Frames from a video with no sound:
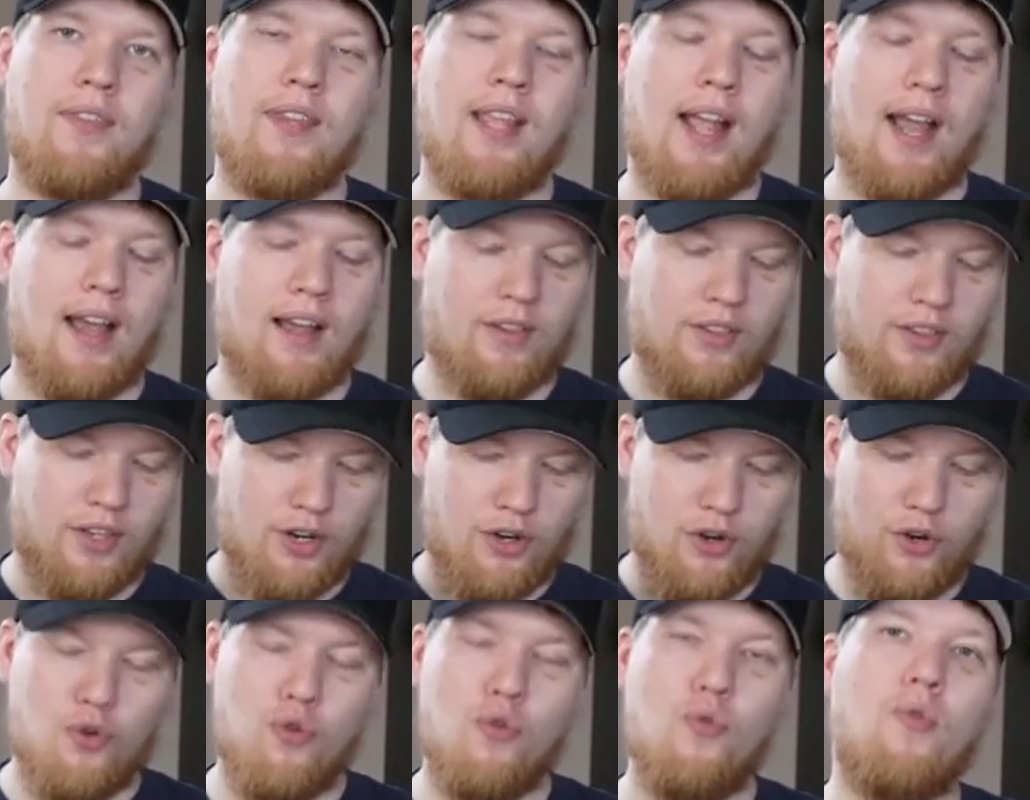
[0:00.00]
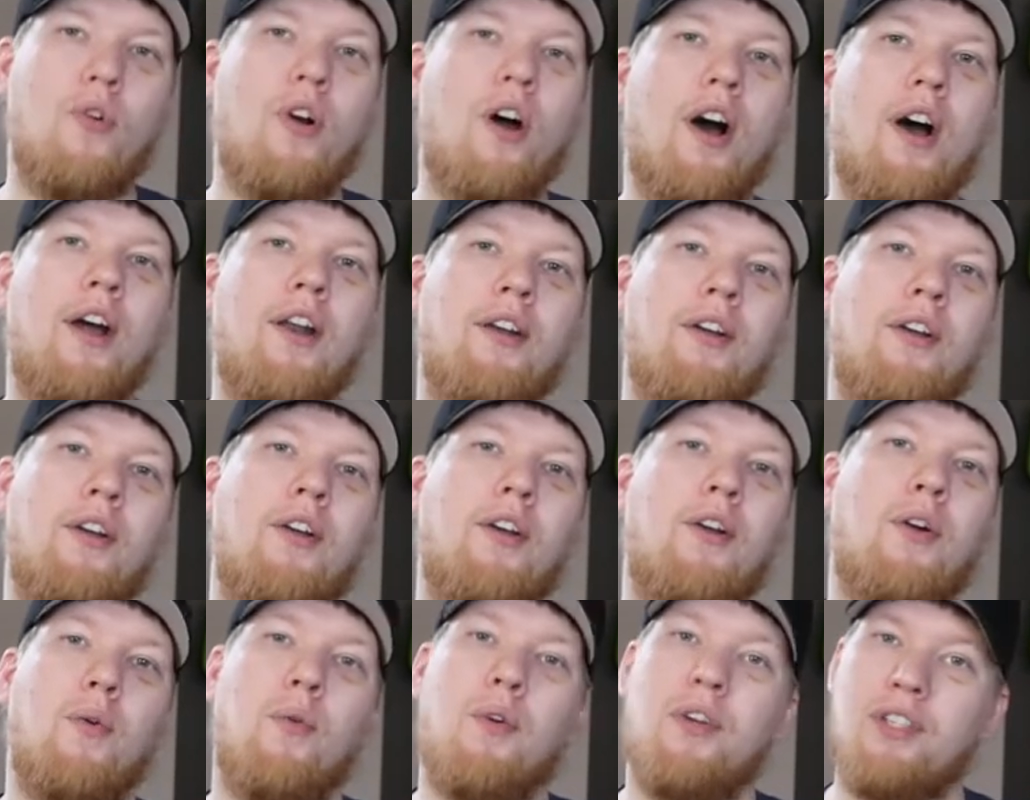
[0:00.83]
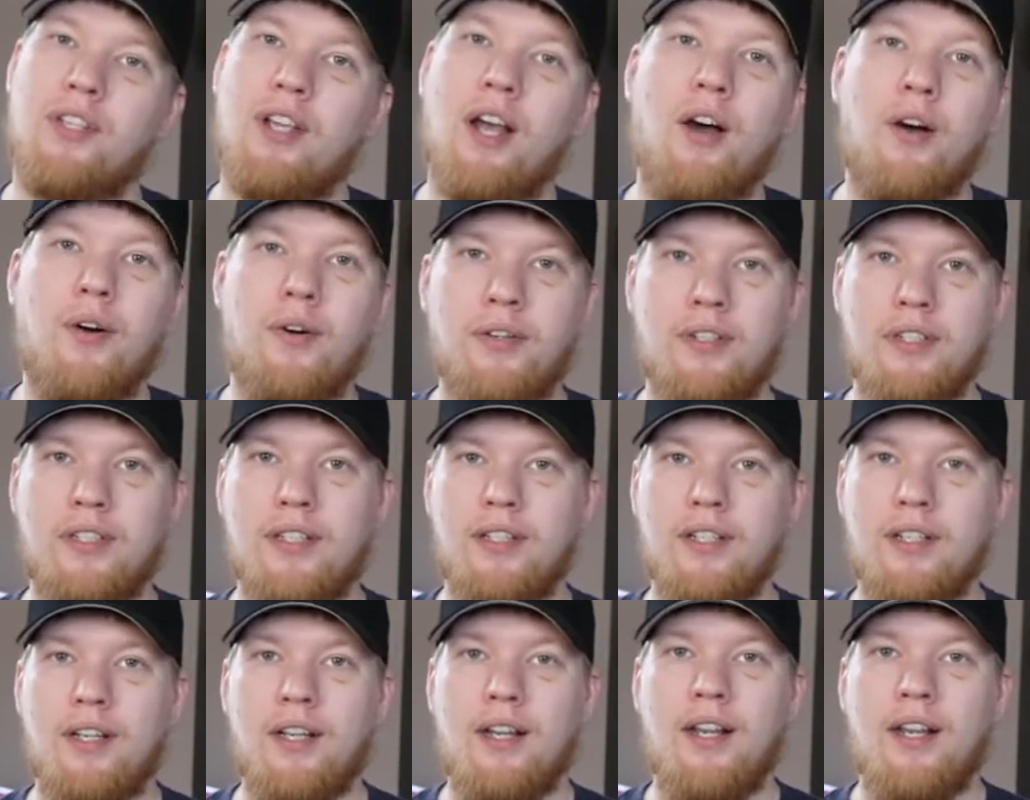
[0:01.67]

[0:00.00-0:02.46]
that the new run was out